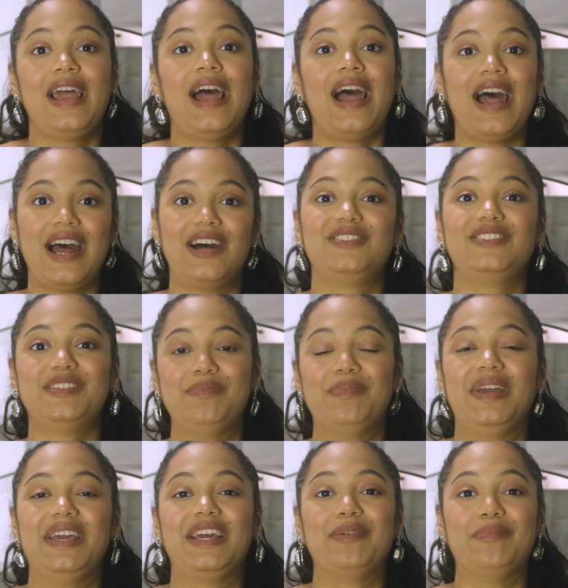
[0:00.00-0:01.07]
how to
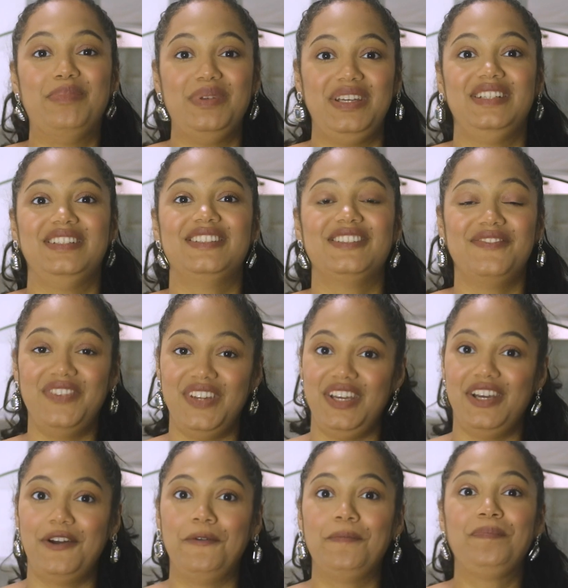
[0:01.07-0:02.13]
make beans
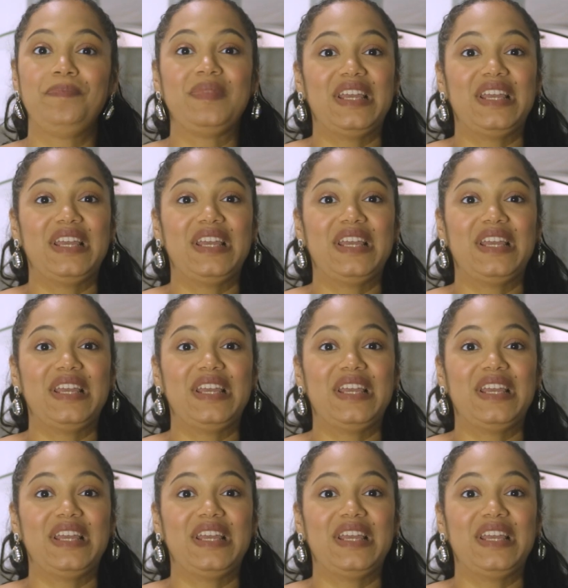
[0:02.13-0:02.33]
video.